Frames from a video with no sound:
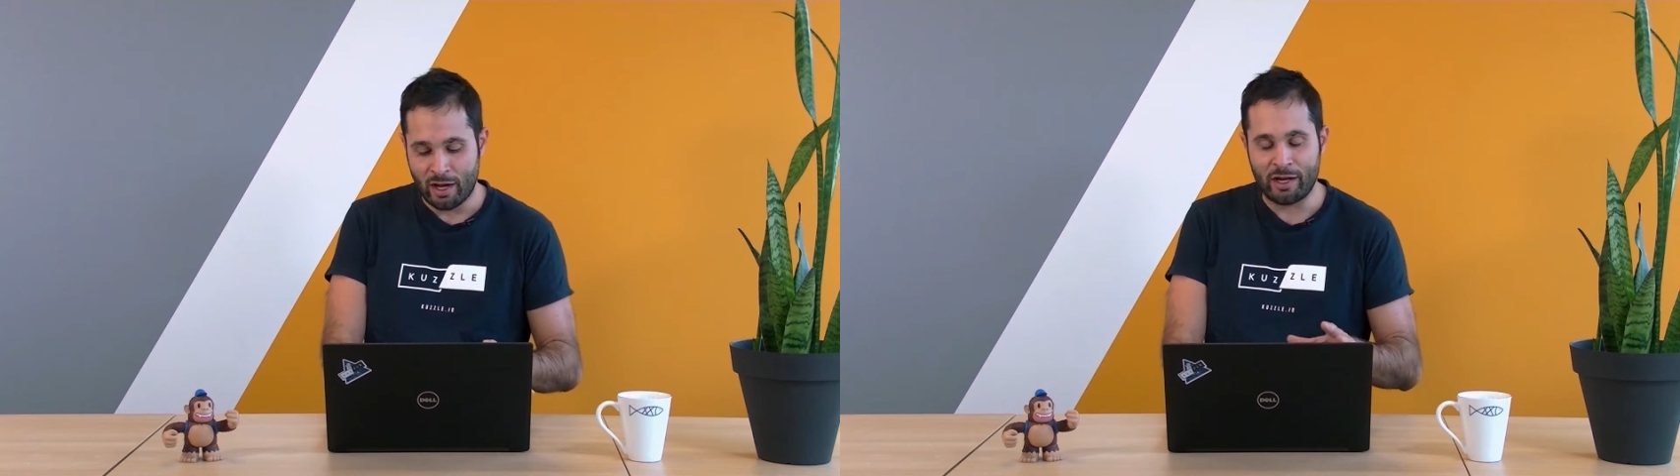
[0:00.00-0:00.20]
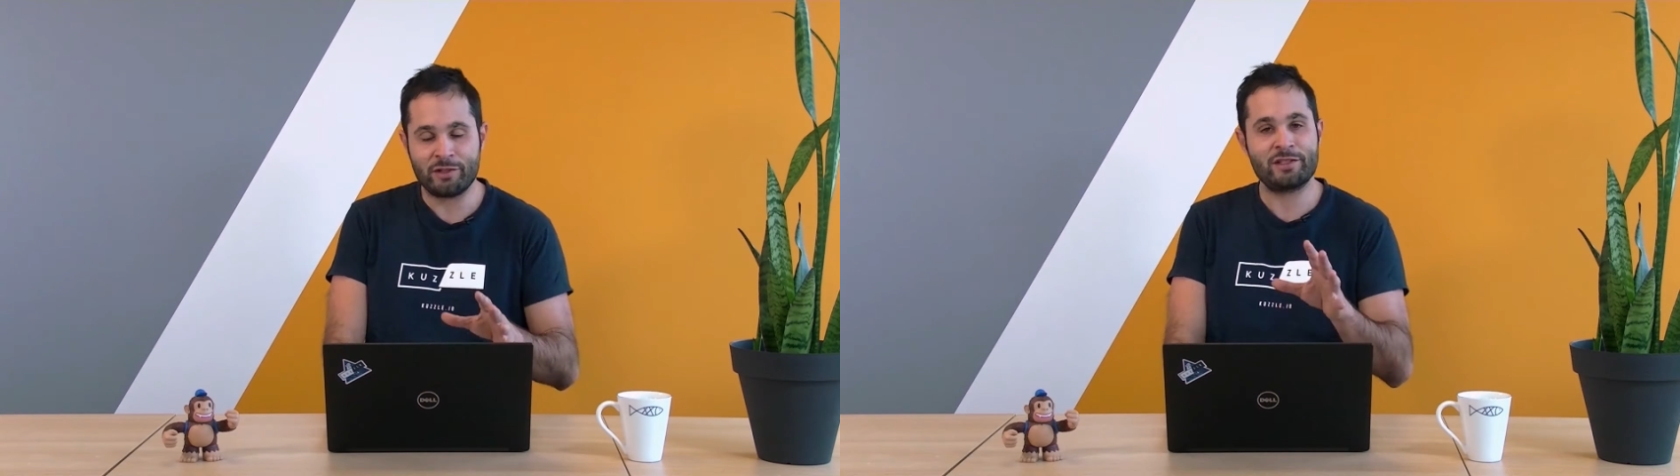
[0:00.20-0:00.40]

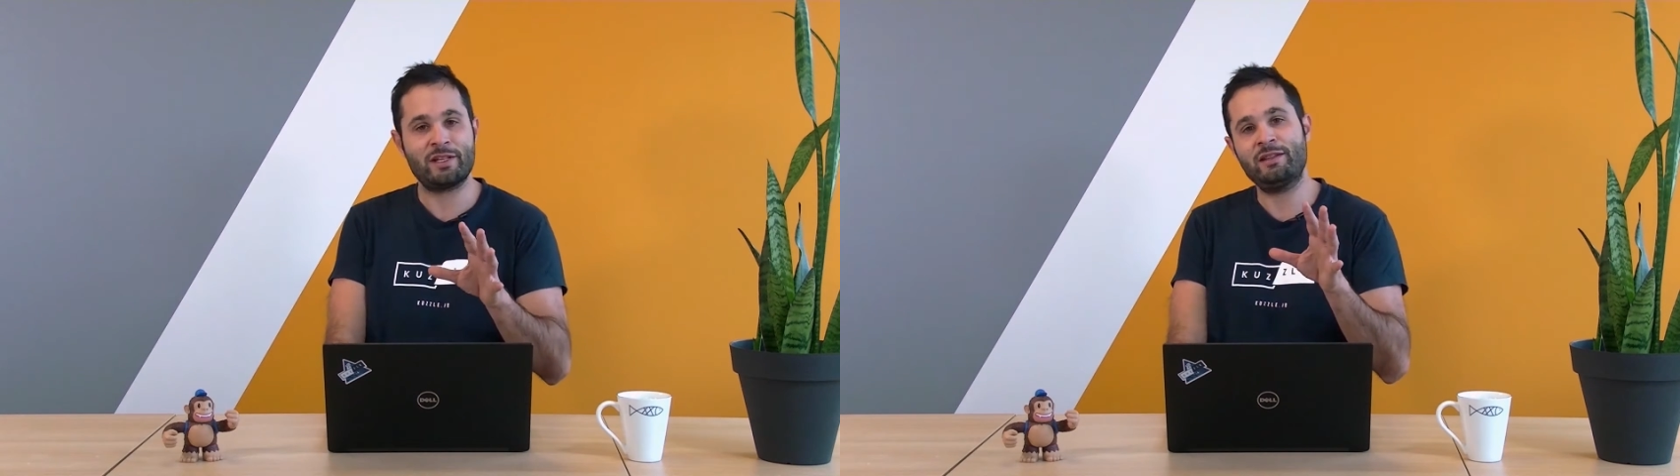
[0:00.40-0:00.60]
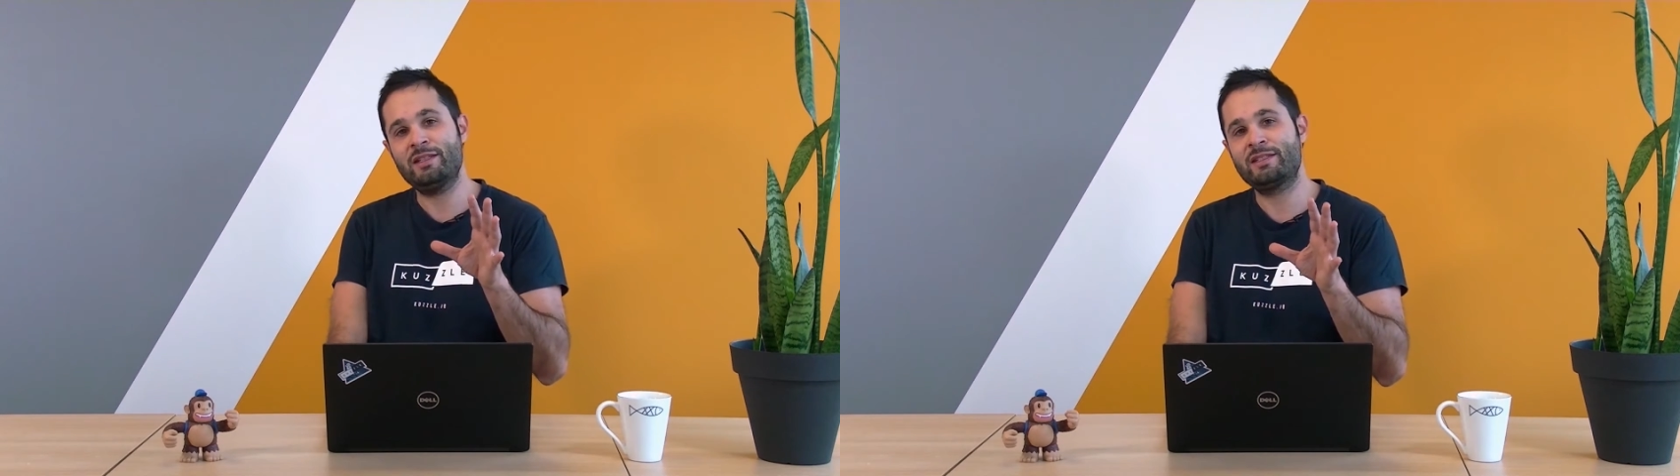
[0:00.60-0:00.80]
I
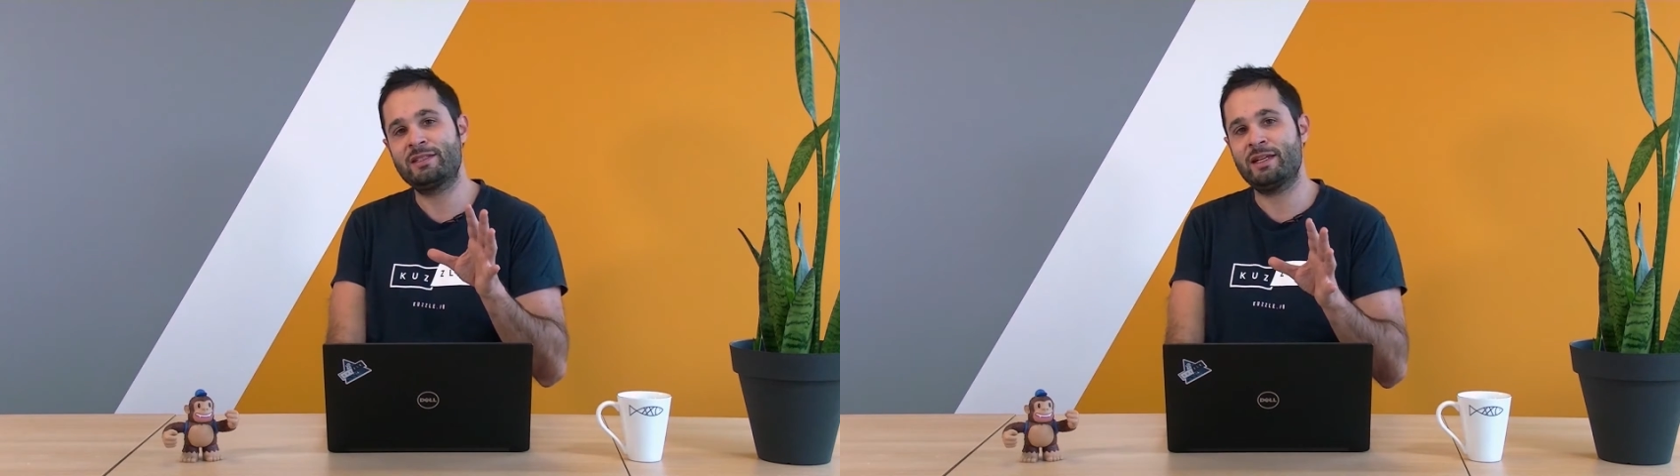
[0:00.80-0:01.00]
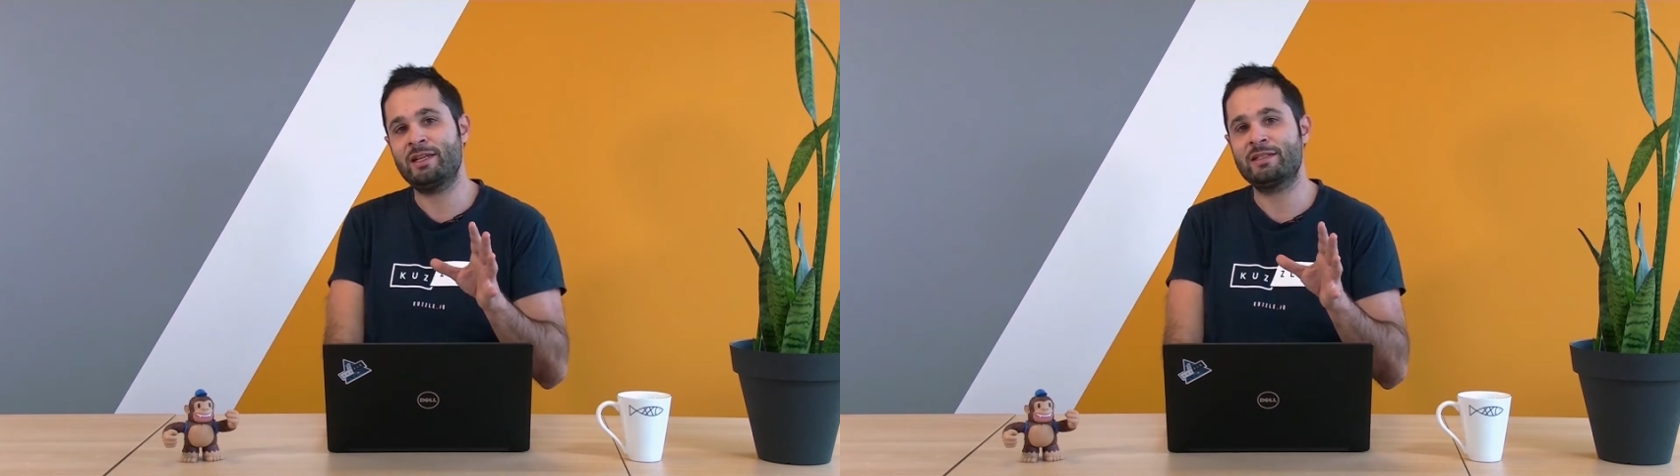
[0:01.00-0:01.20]
understand
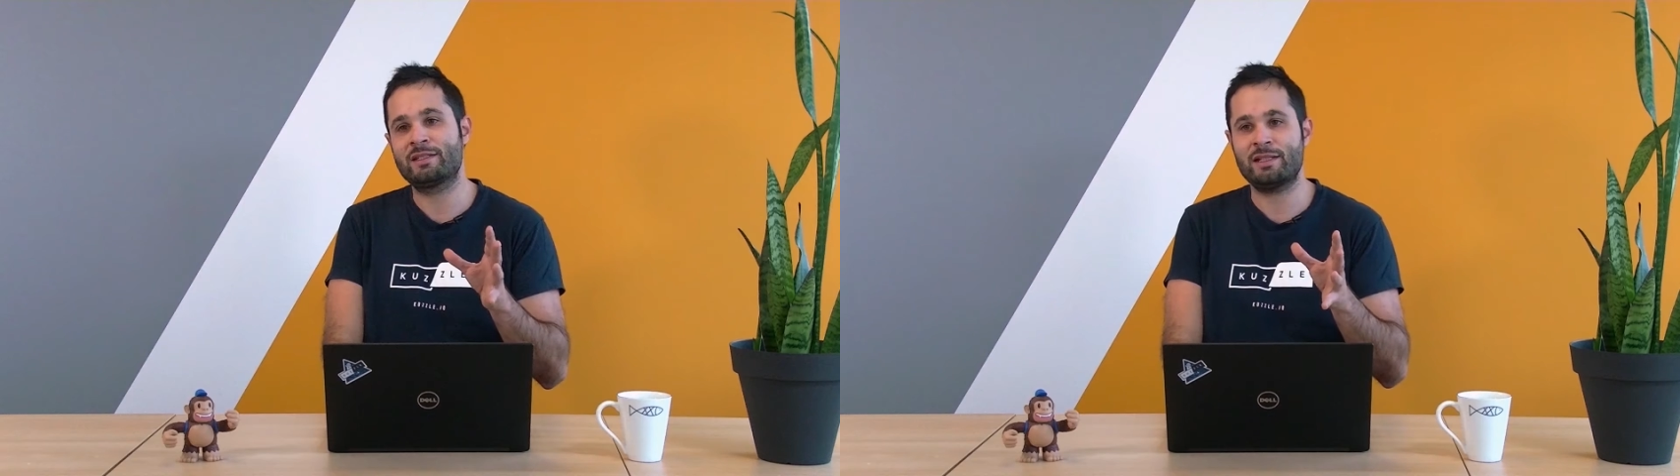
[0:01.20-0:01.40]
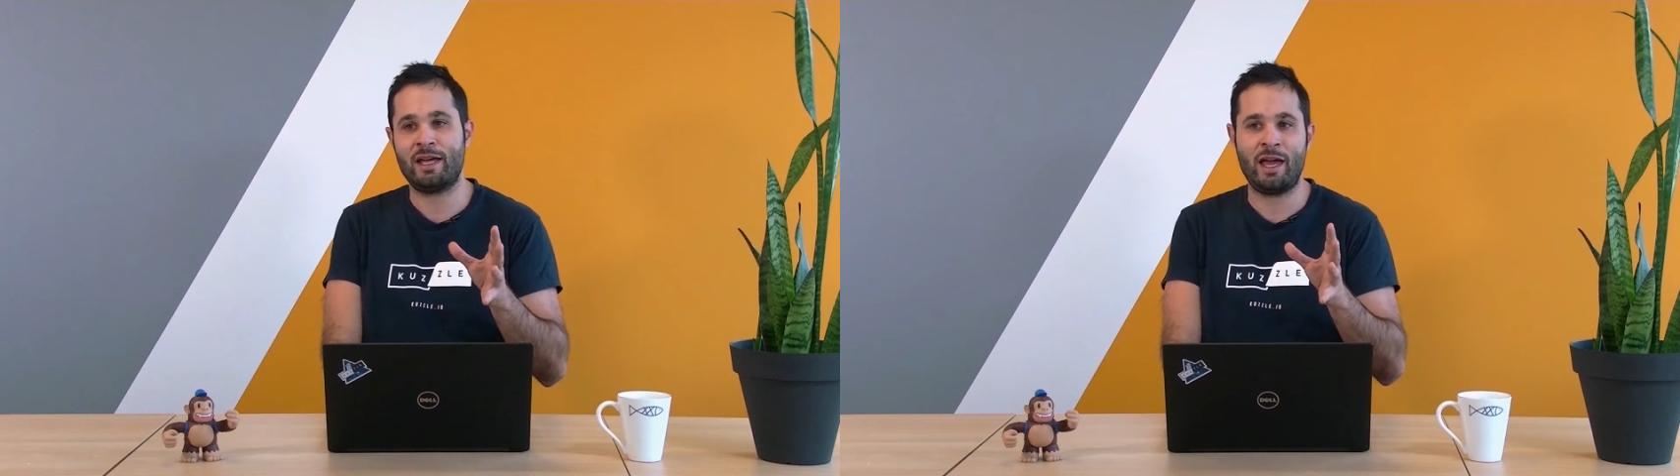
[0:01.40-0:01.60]
this is